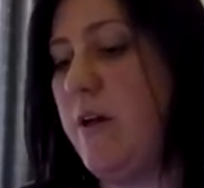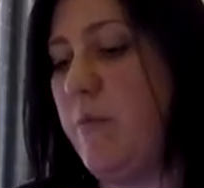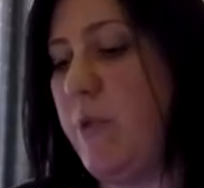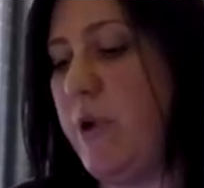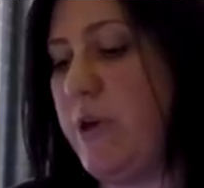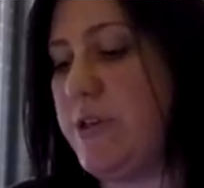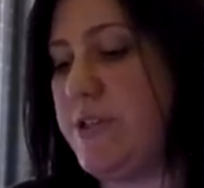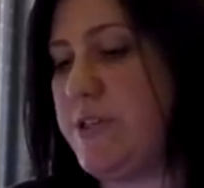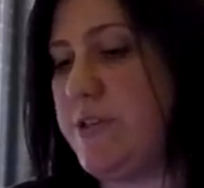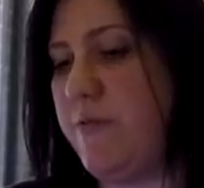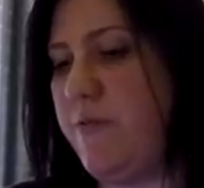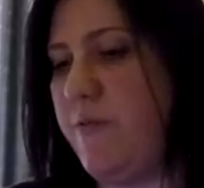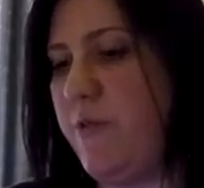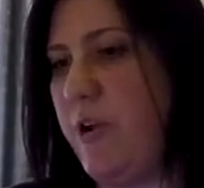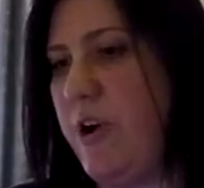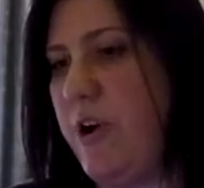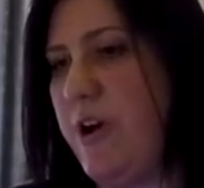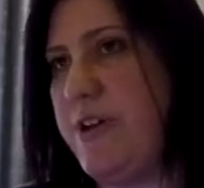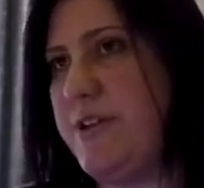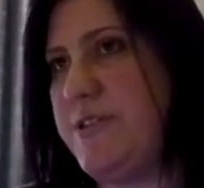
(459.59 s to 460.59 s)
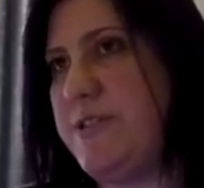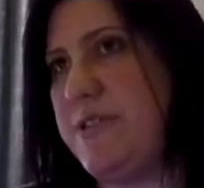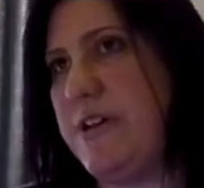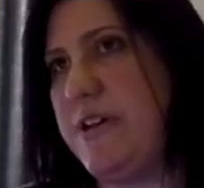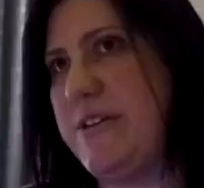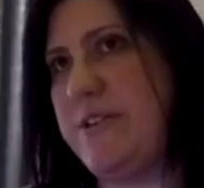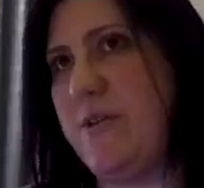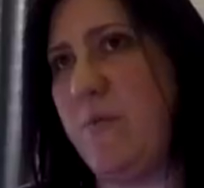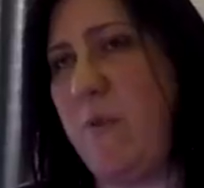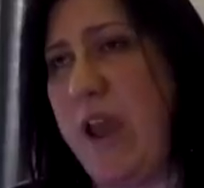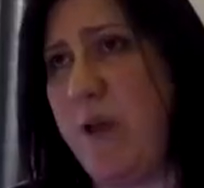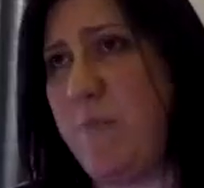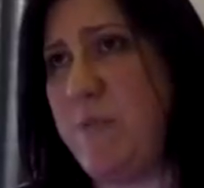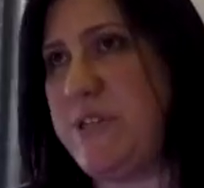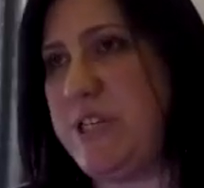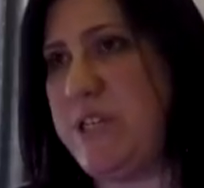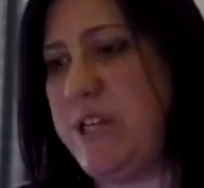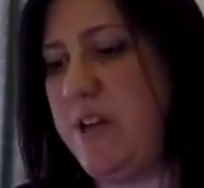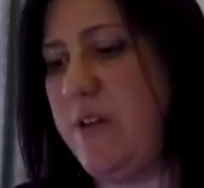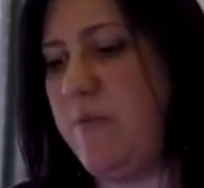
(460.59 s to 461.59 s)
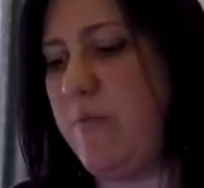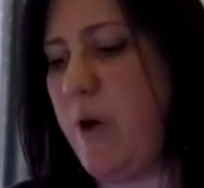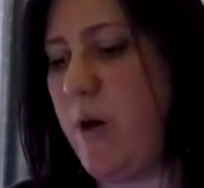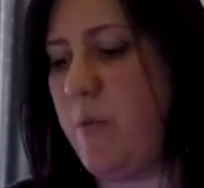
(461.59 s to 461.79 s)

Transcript: but for us as a web team,